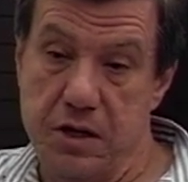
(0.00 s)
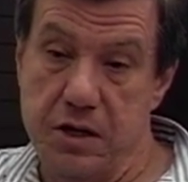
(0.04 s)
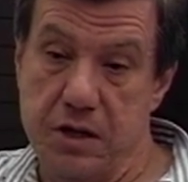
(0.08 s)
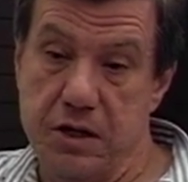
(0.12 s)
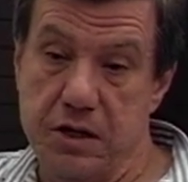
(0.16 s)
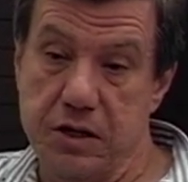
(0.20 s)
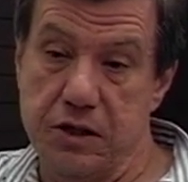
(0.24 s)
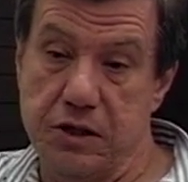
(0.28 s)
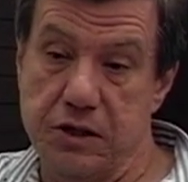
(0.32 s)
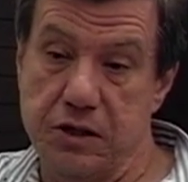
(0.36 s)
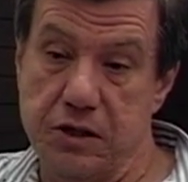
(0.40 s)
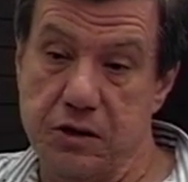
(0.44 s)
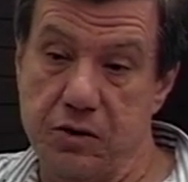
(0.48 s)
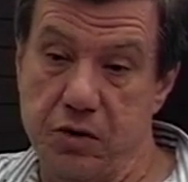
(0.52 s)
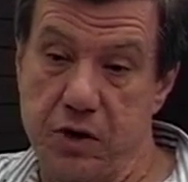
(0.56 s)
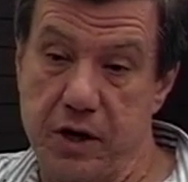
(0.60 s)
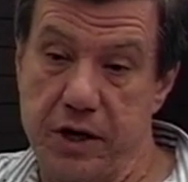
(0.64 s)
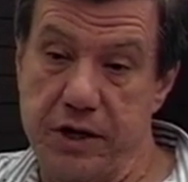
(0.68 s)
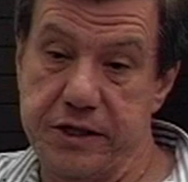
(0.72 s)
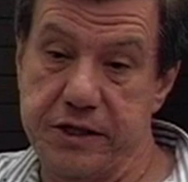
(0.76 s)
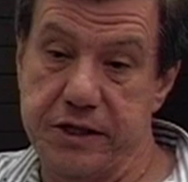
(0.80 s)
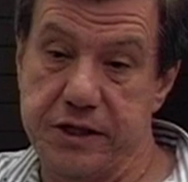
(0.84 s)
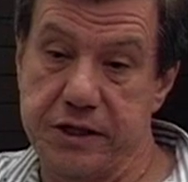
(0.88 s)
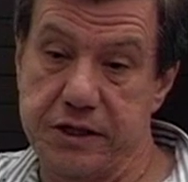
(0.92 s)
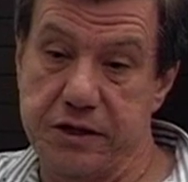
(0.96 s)
So I
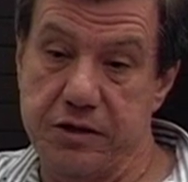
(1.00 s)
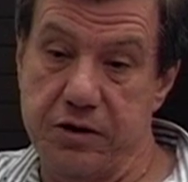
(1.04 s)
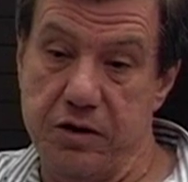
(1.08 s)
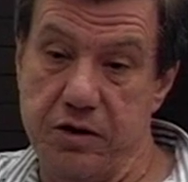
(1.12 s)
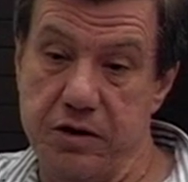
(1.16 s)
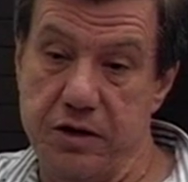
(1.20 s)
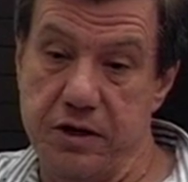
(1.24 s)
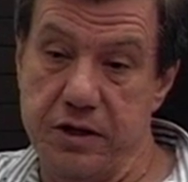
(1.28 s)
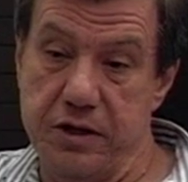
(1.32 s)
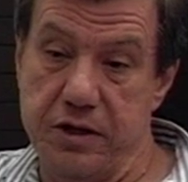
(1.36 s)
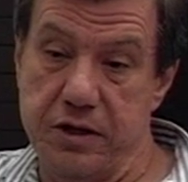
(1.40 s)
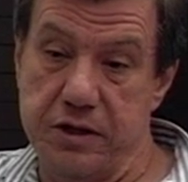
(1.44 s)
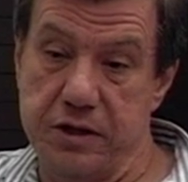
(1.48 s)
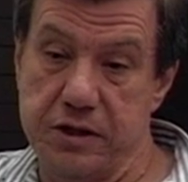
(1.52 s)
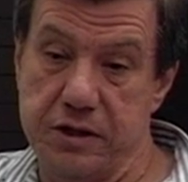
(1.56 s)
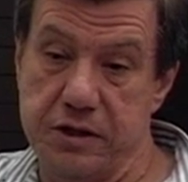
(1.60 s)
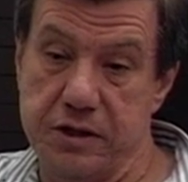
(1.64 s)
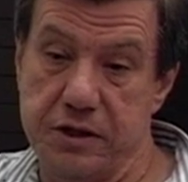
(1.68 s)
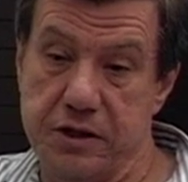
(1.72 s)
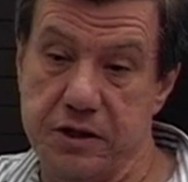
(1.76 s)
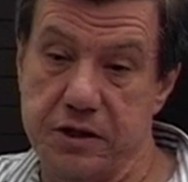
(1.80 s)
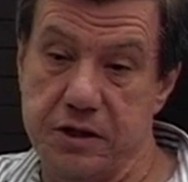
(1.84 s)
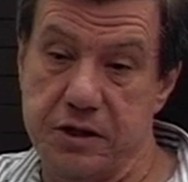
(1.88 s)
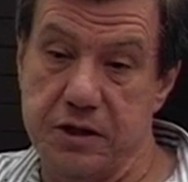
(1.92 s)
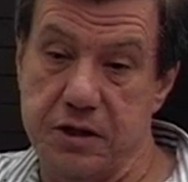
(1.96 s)
started the
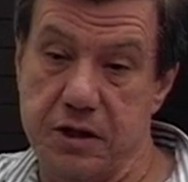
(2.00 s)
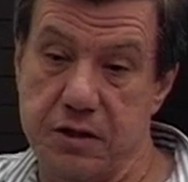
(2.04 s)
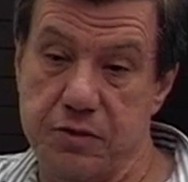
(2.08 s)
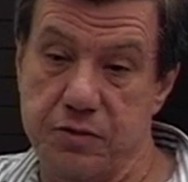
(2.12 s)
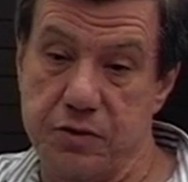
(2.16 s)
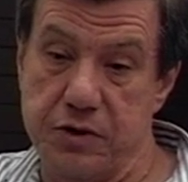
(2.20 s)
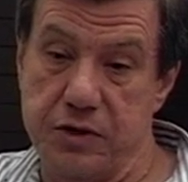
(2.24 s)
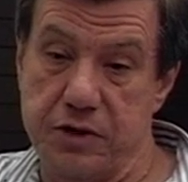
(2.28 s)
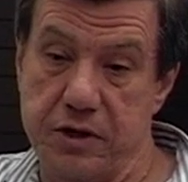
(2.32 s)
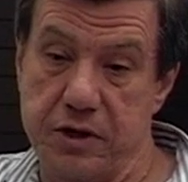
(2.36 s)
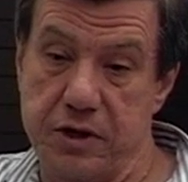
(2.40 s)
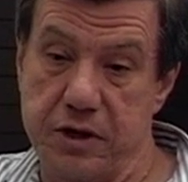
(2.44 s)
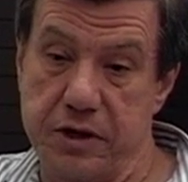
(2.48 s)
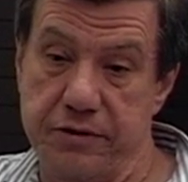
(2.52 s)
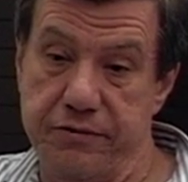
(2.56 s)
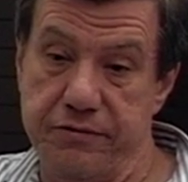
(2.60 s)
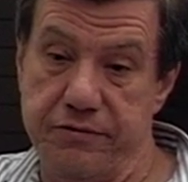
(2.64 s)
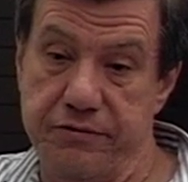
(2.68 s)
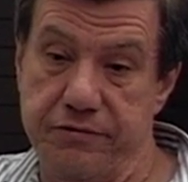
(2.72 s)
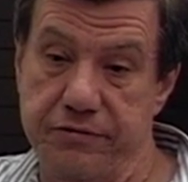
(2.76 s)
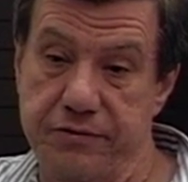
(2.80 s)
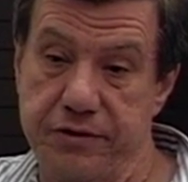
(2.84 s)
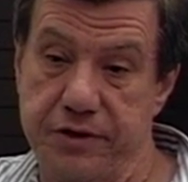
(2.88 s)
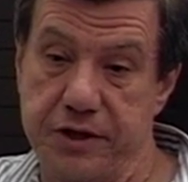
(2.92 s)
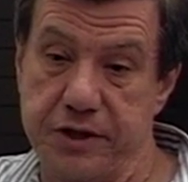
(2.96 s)
summer that I
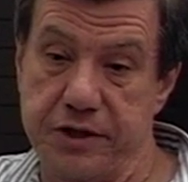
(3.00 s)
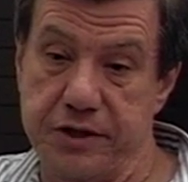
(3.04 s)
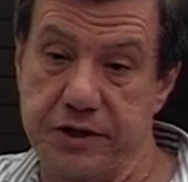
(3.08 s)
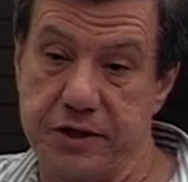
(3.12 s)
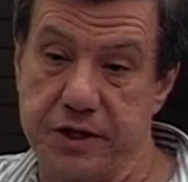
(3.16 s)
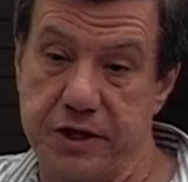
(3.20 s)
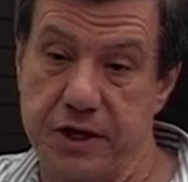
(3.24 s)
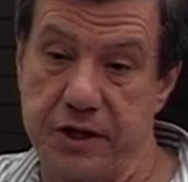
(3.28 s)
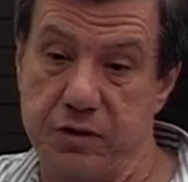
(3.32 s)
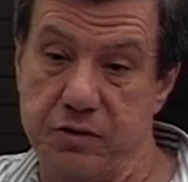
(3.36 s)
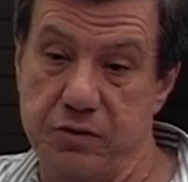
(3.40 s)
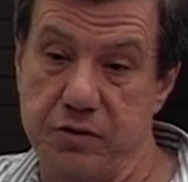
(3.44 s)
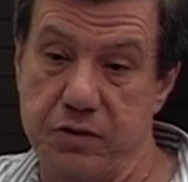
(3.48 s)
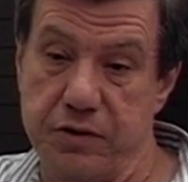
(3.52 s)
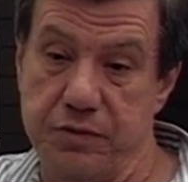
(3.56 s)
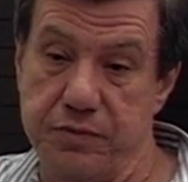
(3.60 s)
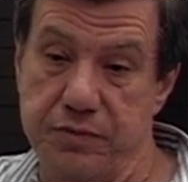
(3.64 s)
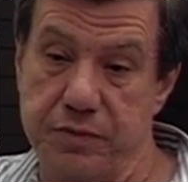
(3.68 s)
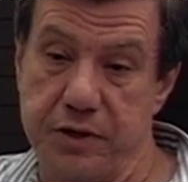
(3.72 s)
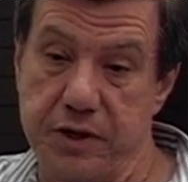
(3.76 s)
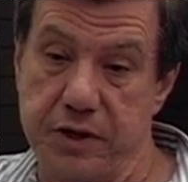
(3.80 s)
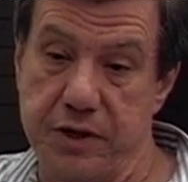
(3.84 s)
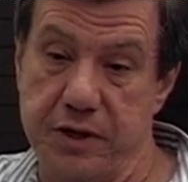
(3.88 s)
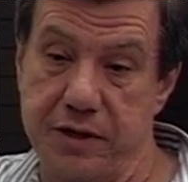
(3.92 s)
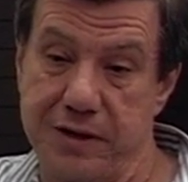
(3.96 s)
finished. That would have
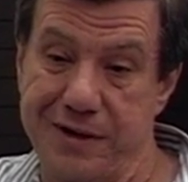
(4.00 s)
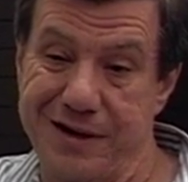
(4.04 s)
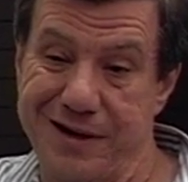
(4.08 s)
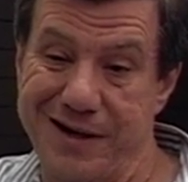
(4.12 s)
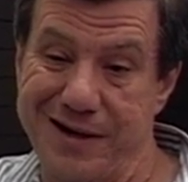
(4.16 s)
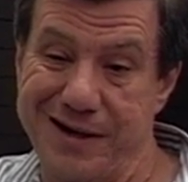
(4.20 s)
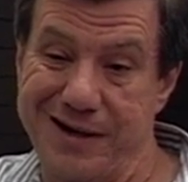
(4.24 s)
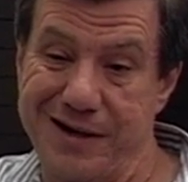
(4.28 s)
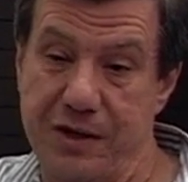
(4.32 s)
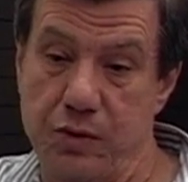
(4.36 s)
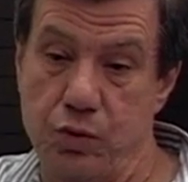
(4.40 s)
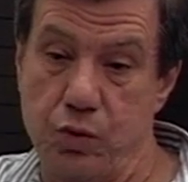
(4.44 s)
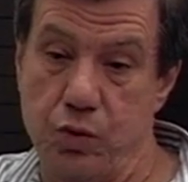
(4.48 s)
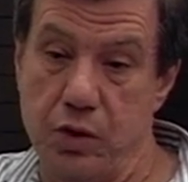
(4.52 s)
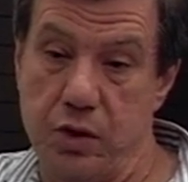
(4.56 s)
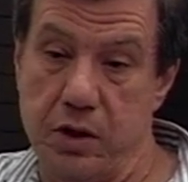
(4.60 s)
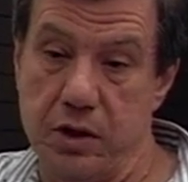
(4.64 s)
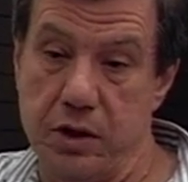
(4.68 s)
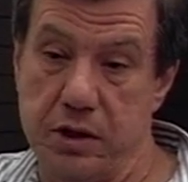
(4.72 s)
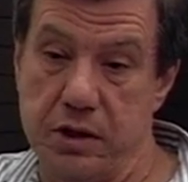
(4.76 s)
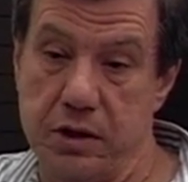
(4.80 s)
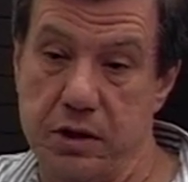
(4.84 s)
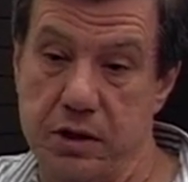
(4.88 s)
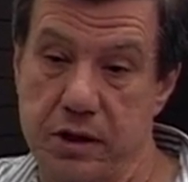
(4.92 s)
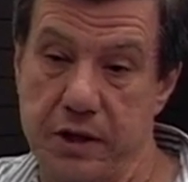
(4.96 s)
been
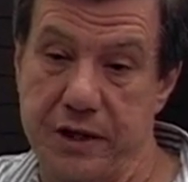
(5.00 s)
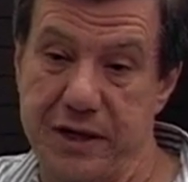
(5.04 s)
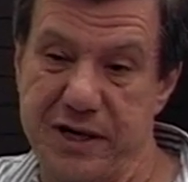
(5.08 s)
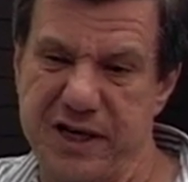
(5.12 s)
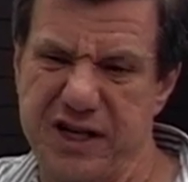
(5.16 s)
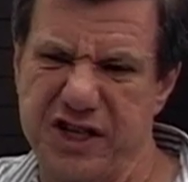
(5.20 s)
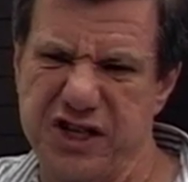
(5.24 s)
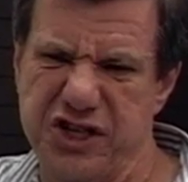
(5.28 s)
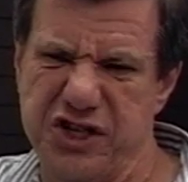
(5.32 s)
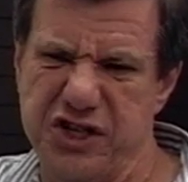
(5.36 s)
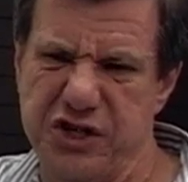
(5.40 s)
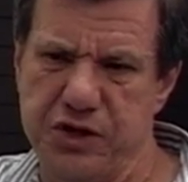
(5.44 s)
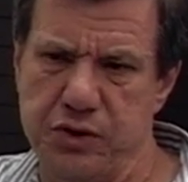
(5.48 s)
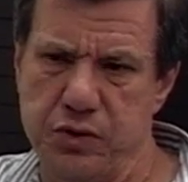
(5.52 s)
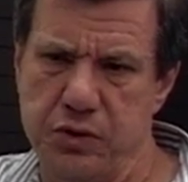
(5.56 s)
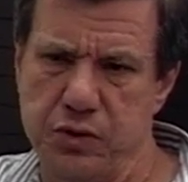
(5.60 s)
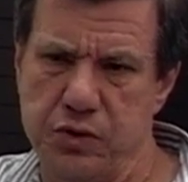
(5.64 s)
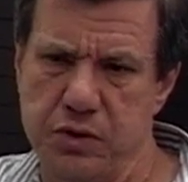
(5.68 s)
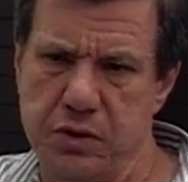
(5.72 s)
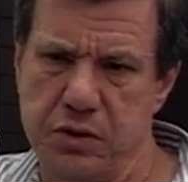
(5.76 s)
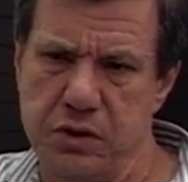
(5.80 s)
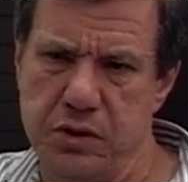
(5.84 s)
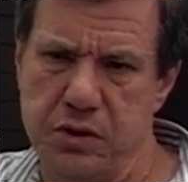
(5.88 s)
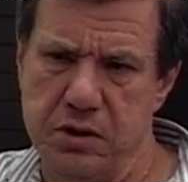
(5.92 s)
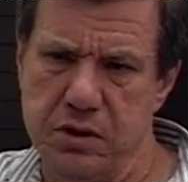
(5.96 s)
81, 82,
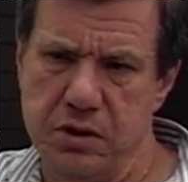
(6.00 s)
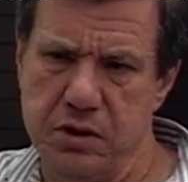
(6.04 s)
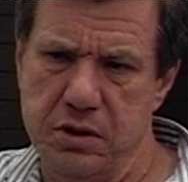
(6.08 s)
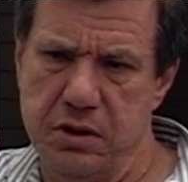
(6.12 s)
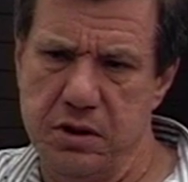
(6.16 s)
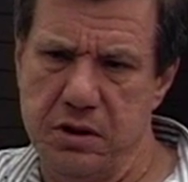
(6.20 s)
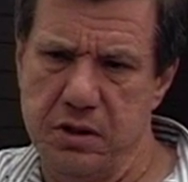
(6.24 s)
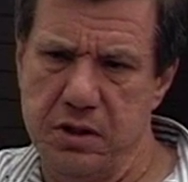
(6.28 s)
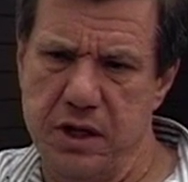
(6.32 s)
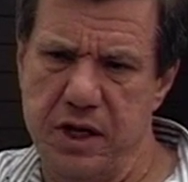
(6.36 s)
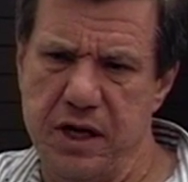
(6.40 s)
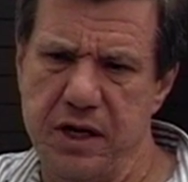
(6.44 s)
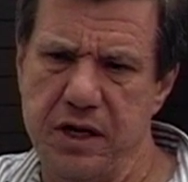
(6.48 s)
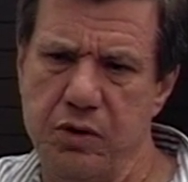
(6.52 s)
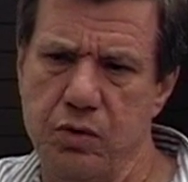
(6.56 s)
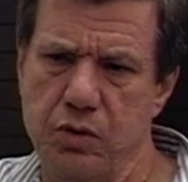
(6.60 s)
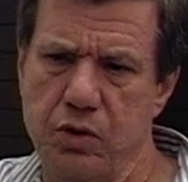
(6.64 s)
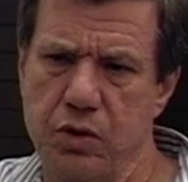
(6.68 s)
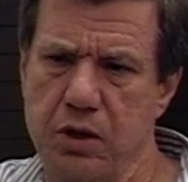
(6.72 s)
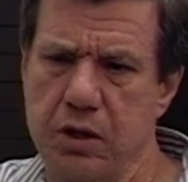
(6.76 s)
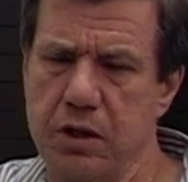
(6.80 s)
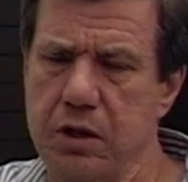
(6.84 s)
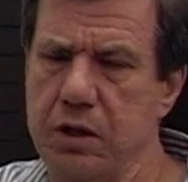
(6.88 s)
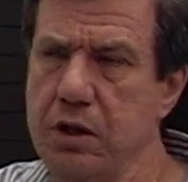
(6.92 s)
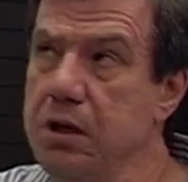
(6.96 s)

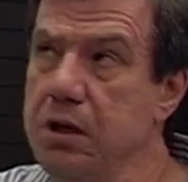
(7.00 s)
81.